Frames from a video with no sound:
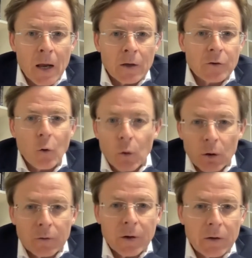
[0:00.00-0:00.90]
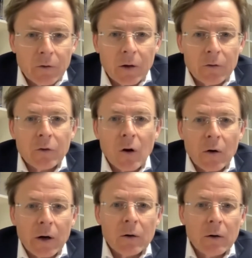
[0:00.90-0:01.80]
So all of these
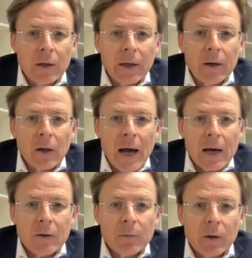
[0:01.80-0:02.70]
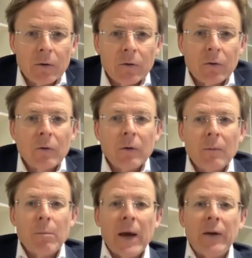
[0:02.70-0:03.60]
historical and legal arguments
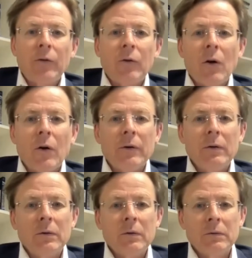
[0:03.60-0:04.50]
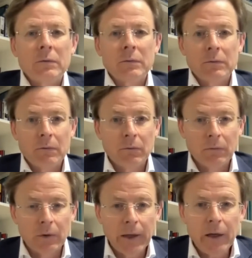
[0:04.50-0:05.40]
based on
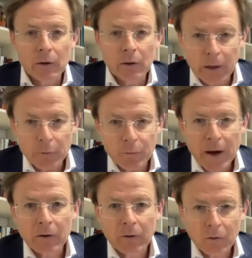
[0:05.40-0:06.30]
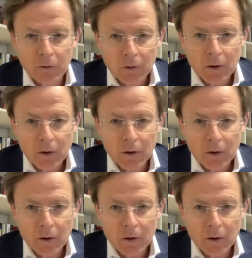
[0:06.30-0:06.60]
legal events